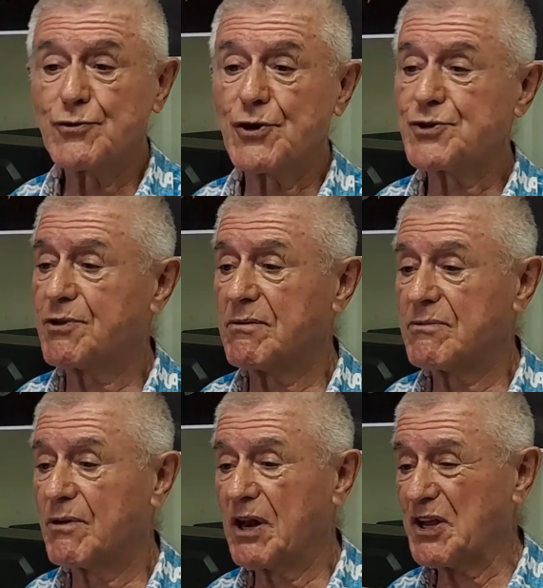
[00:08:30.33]
just
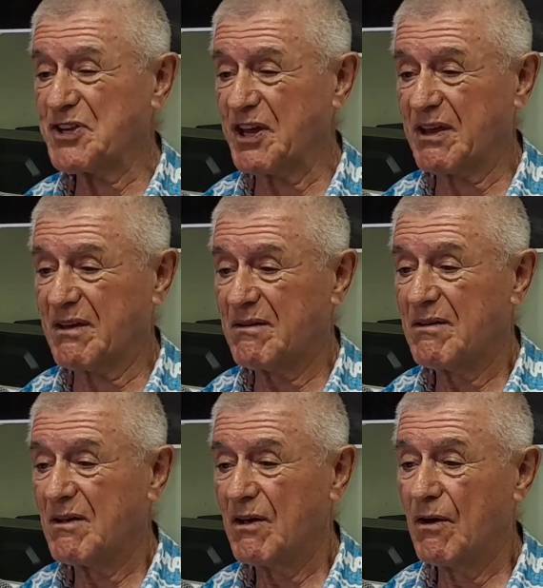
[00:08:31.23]
the classic
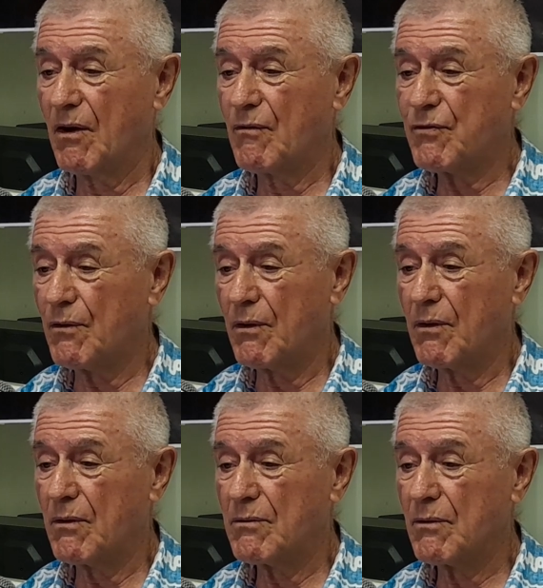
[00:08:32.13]

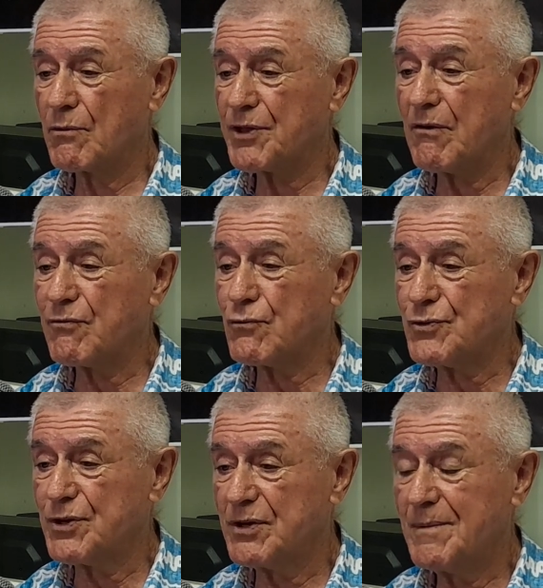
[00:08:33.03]
hotel
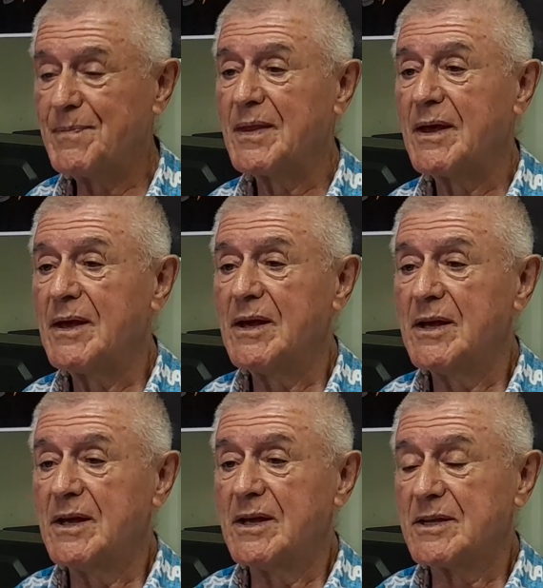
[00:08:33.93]
food.
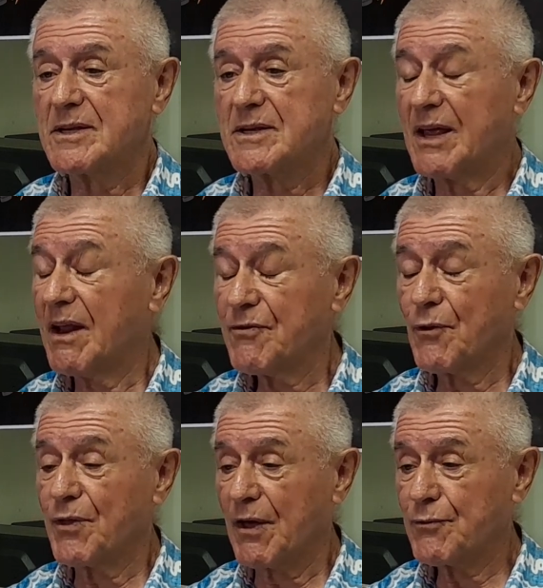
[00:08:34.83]
And I
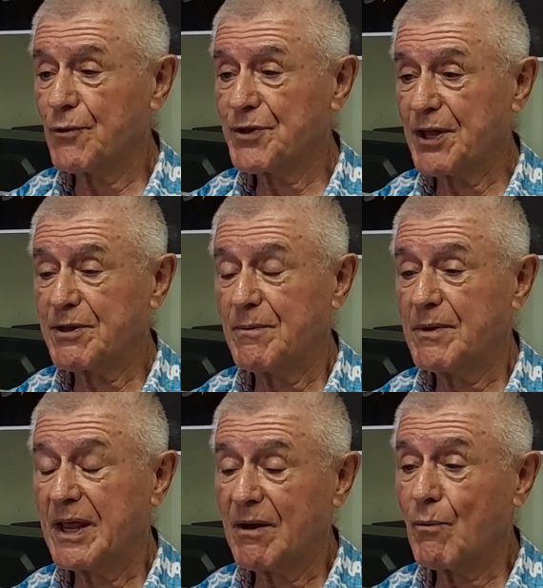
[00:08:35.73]
thought that.
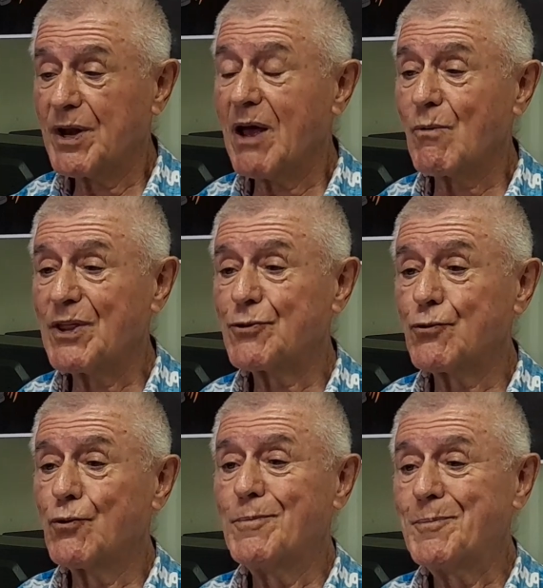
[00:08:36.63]
And when
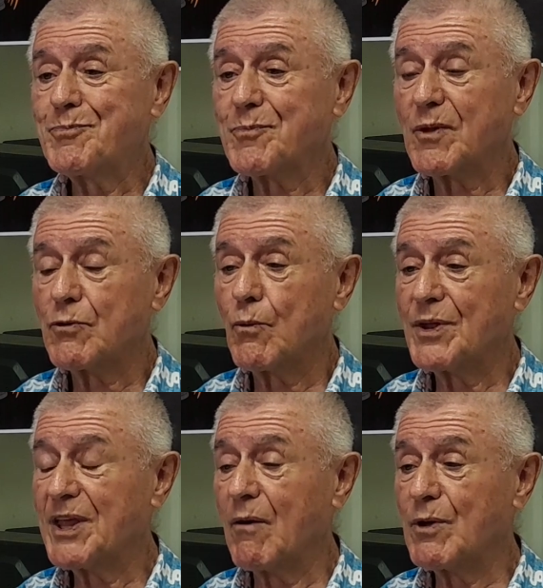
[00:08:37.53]

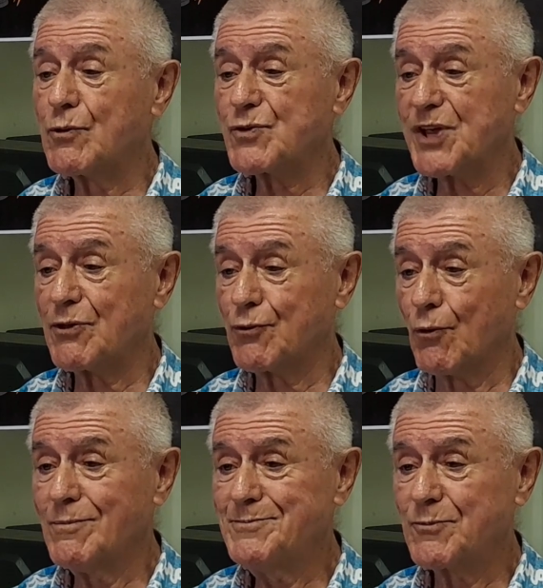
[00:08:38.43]
one day I went to
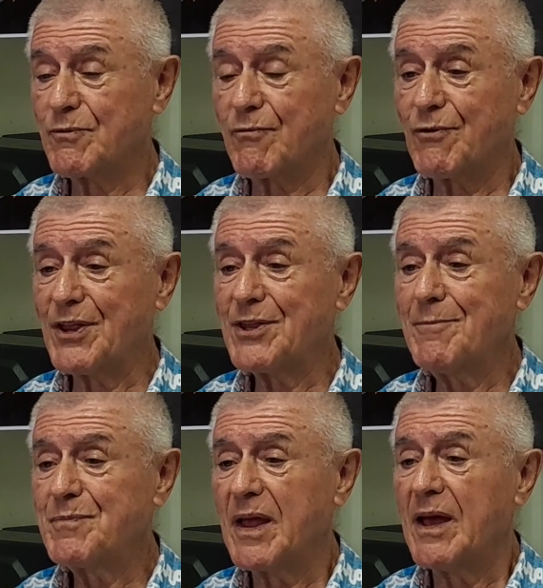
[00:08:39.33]
Santo with a friend,
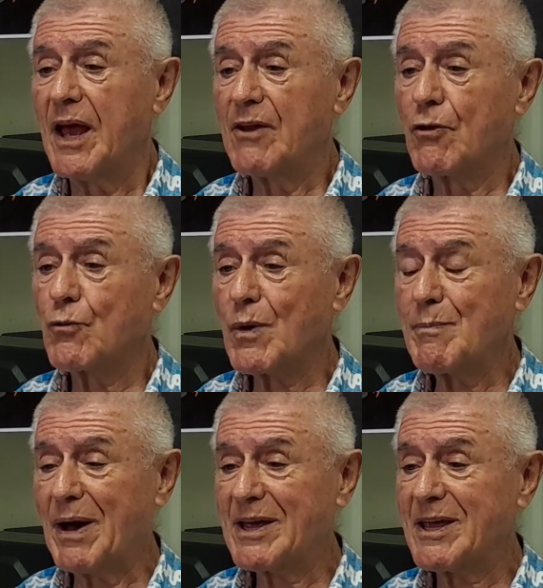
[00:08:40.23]
and on the way
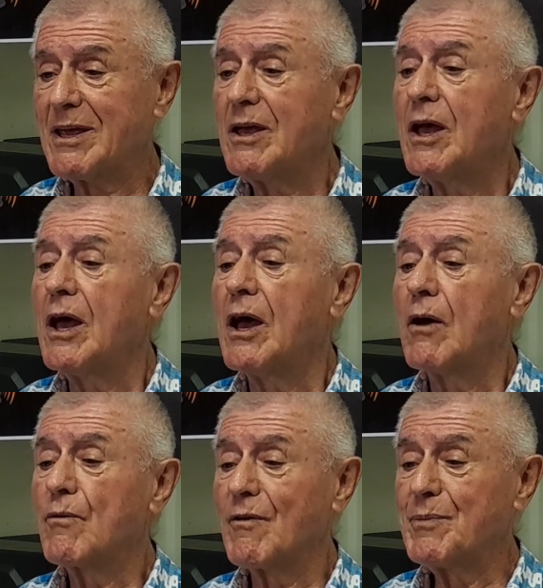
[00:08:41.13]
back,
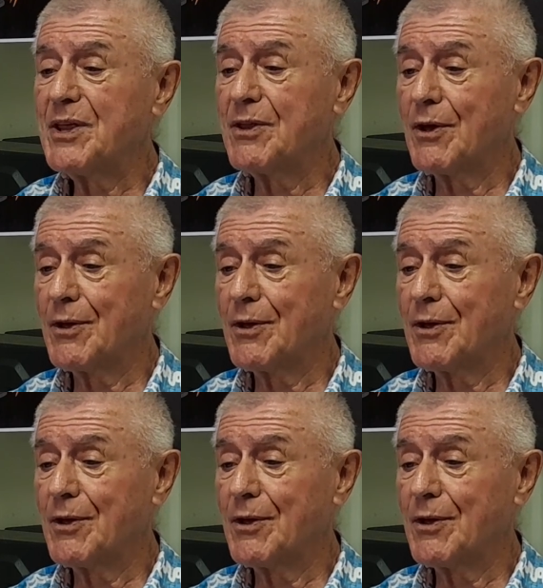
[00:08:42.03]
we had been